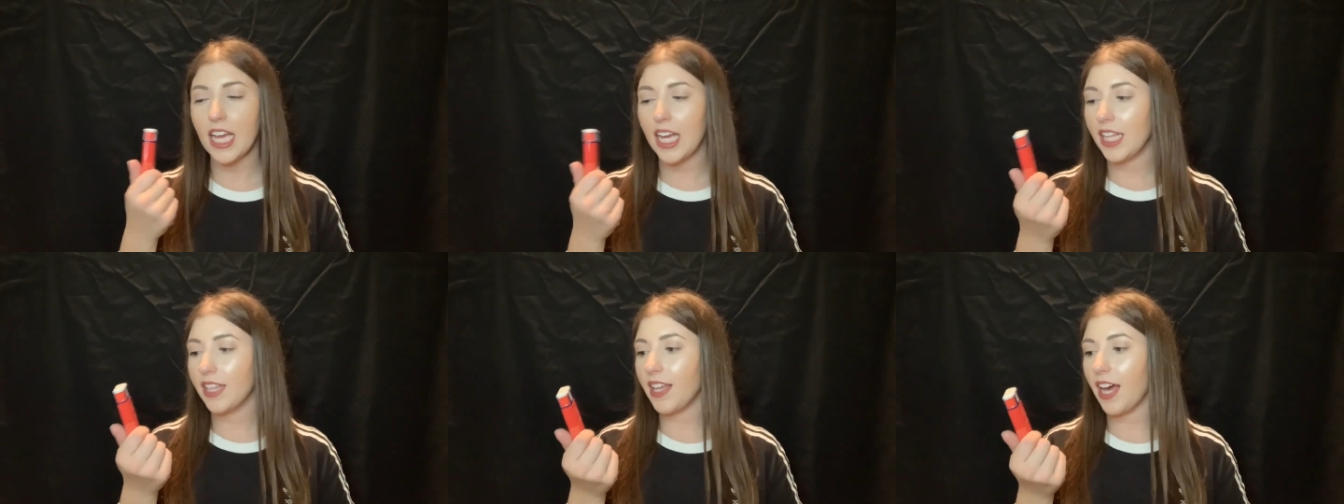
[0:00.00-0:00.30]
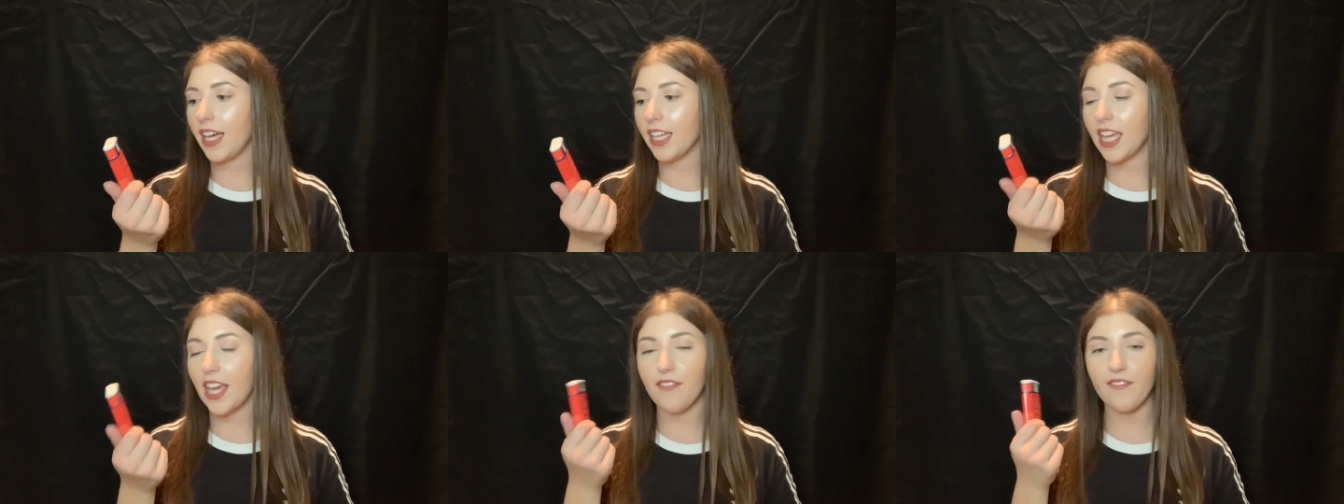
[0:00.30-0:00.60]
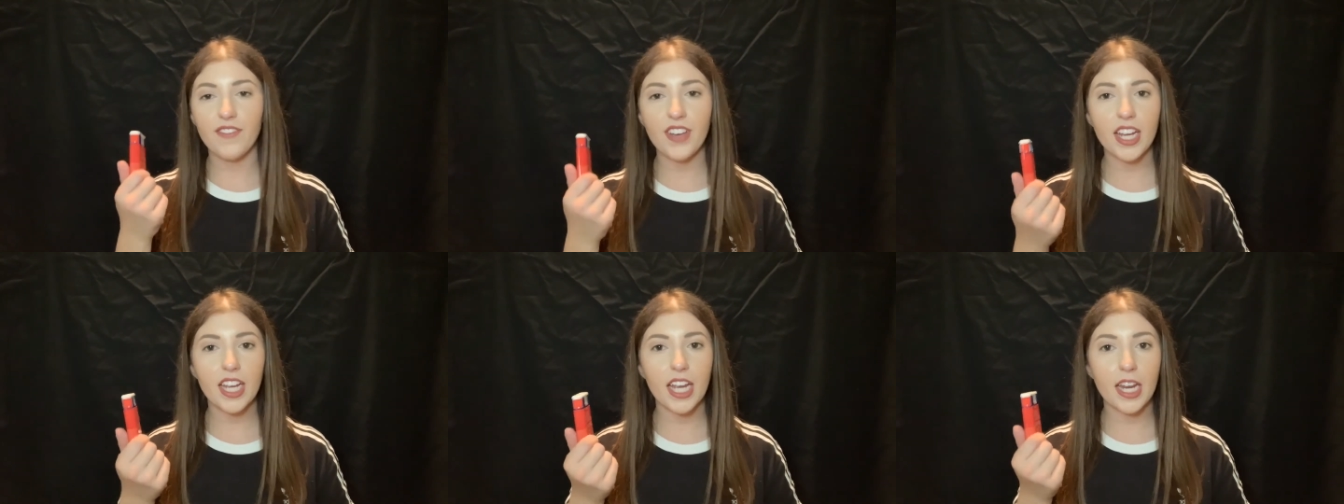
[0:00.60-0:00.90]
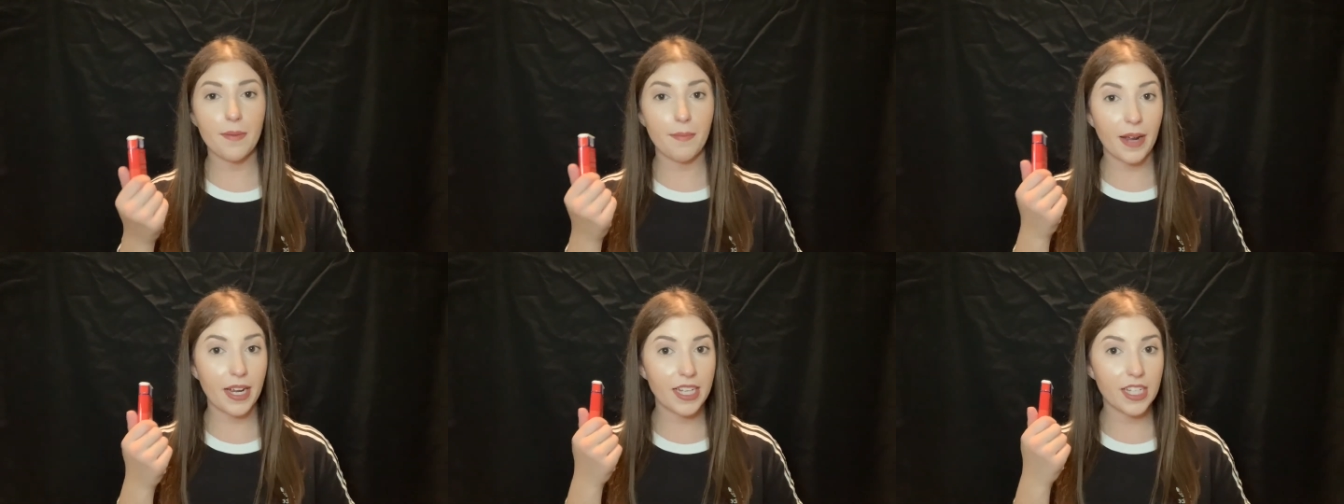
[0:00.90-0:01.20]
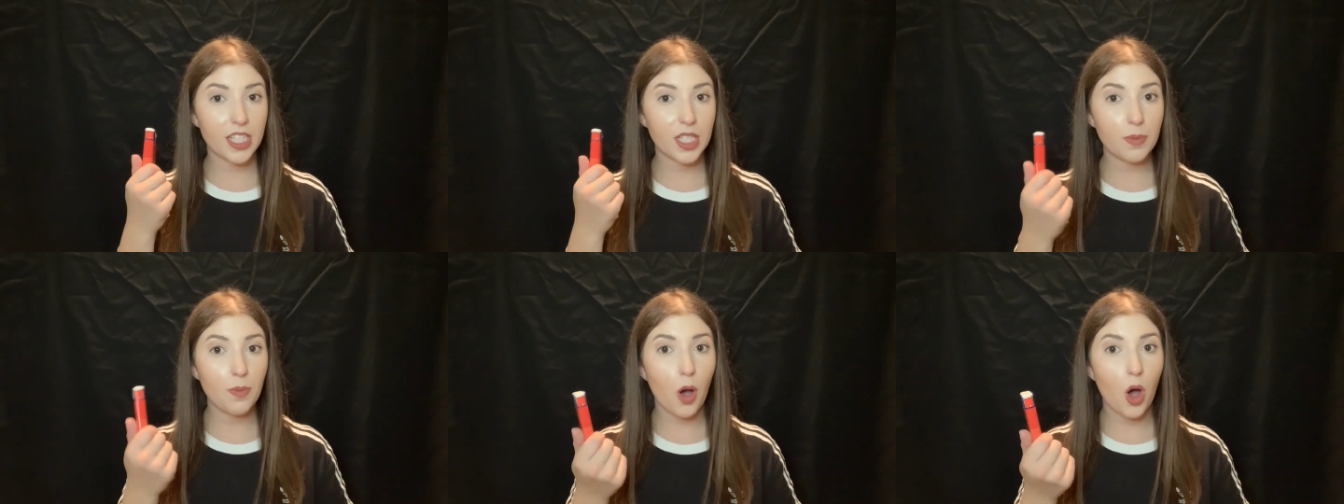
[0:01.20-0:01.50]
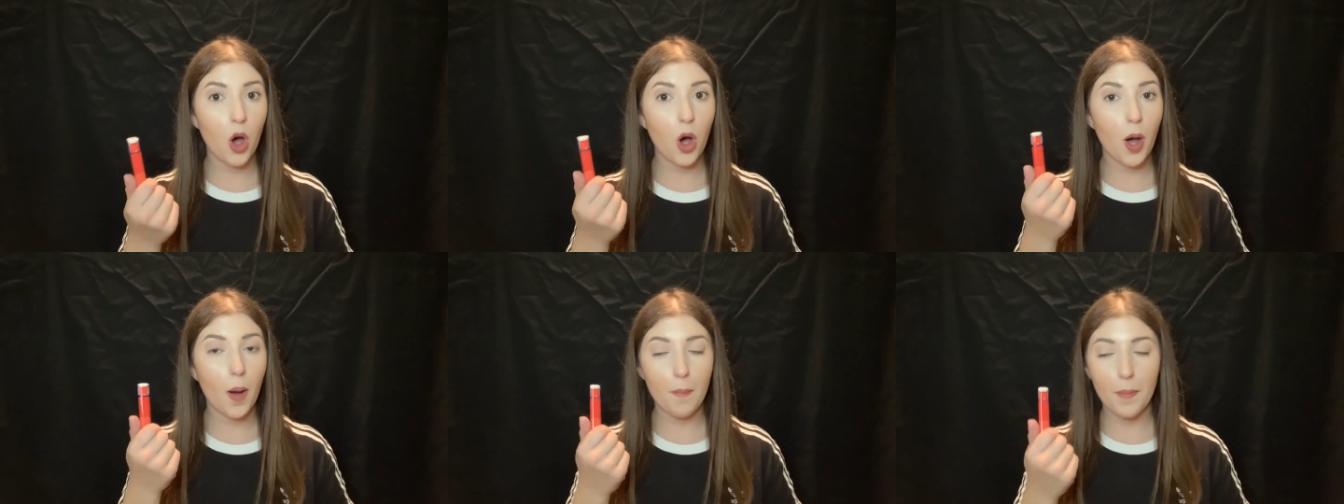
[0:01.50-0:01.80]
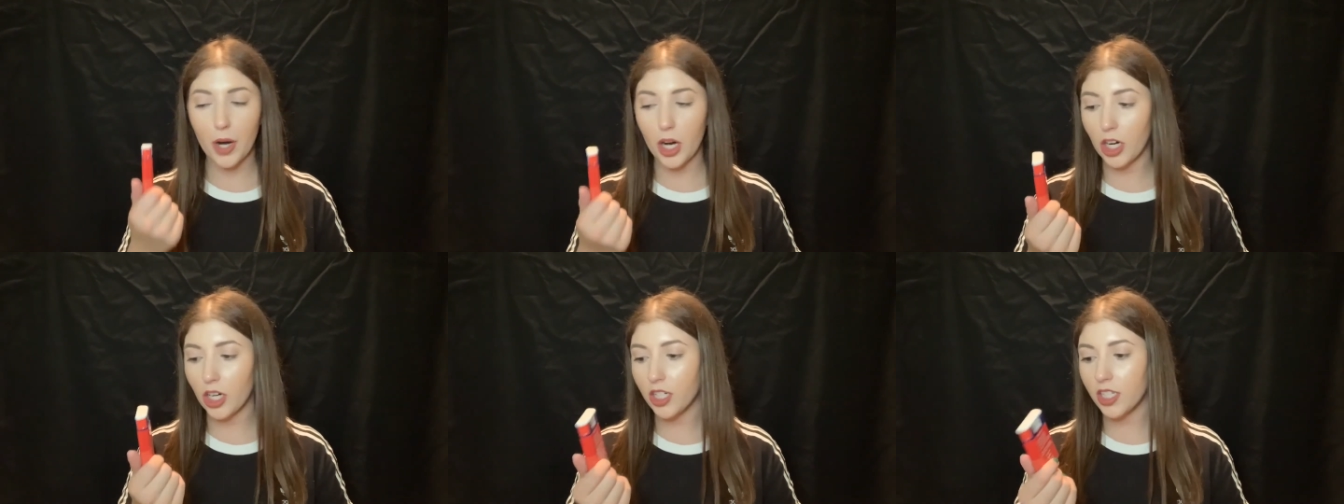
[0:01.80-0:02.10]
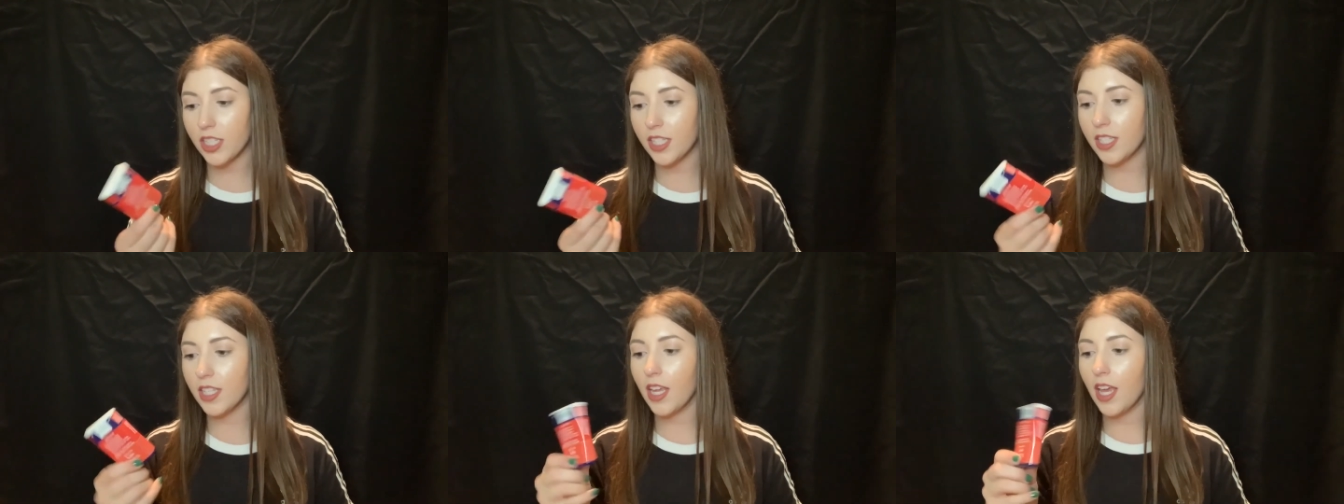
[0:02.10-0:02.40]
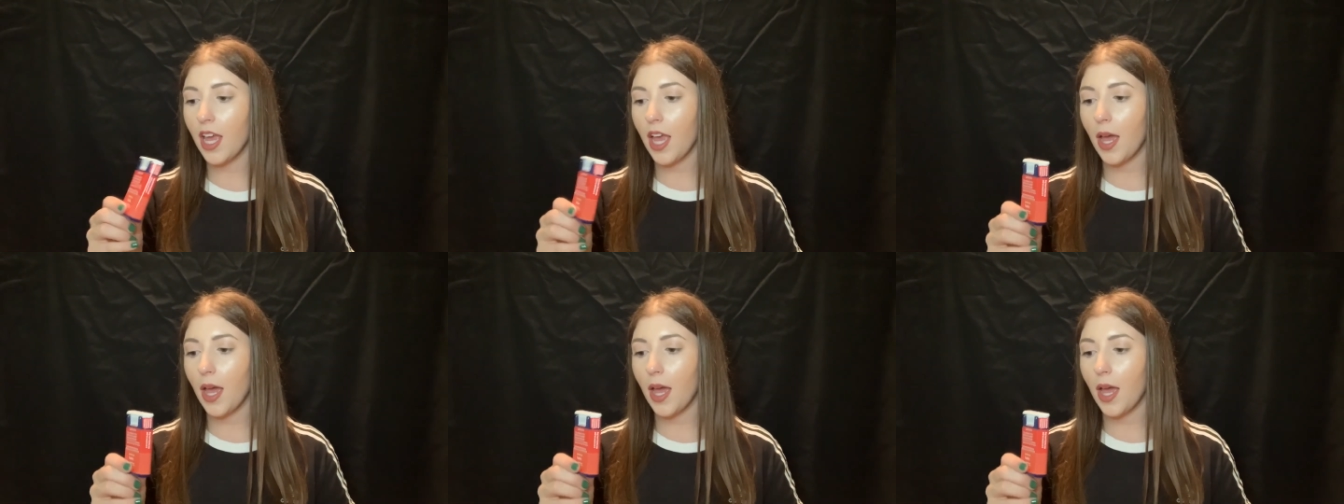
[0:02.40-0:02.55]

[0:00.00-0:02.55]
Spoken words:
that can fit in my small purse.